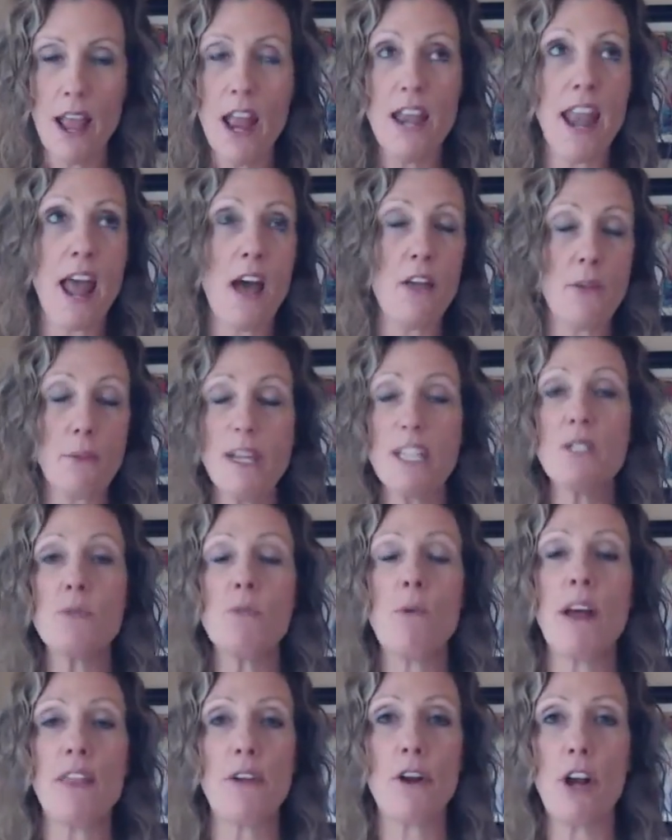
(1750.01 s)
Now, the reason
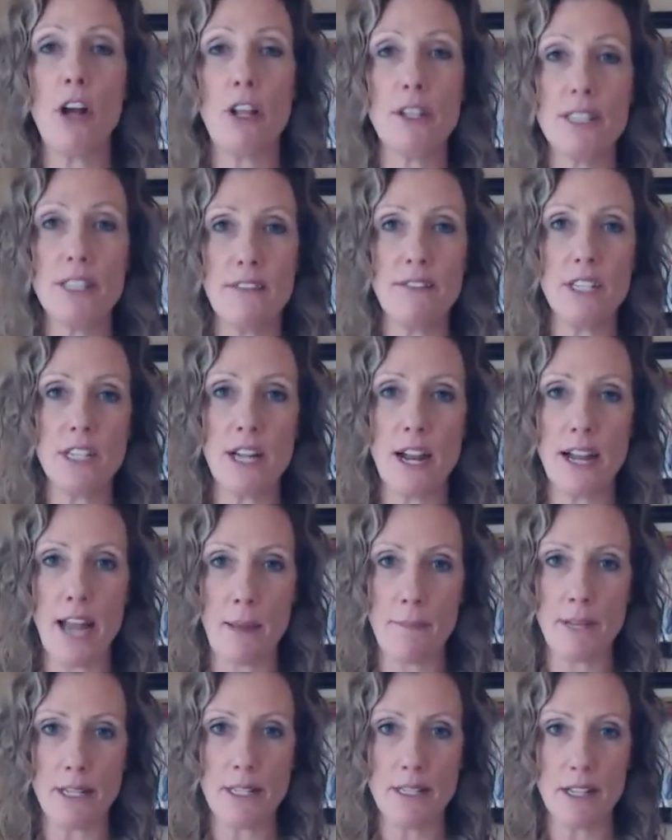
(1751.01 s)
why they're called 7
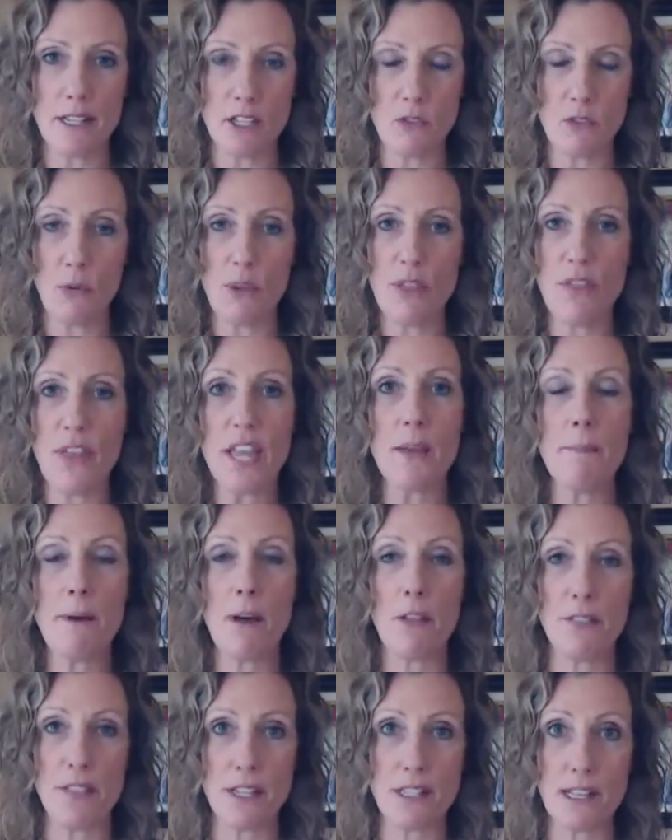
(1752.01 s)
dynamics is if we think
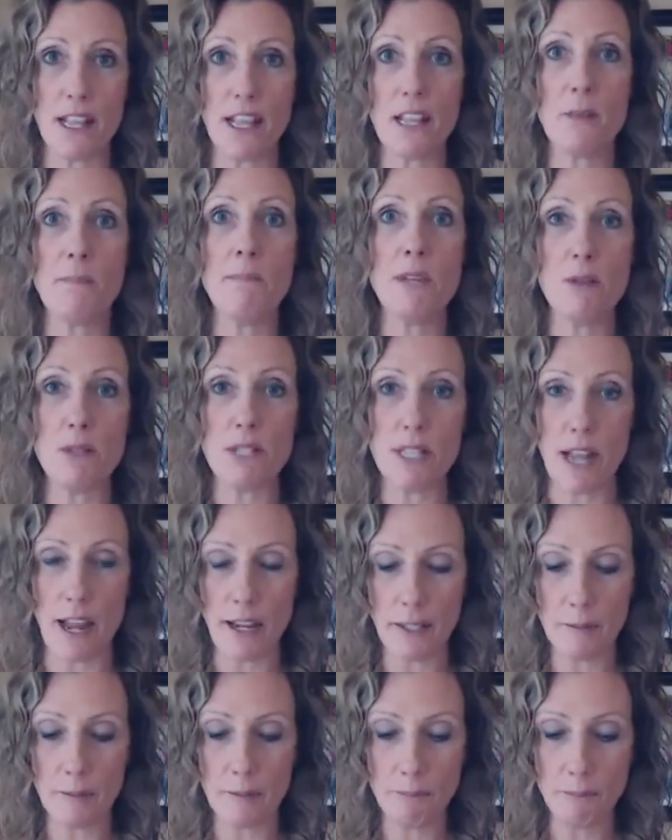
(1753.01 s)
about this like music,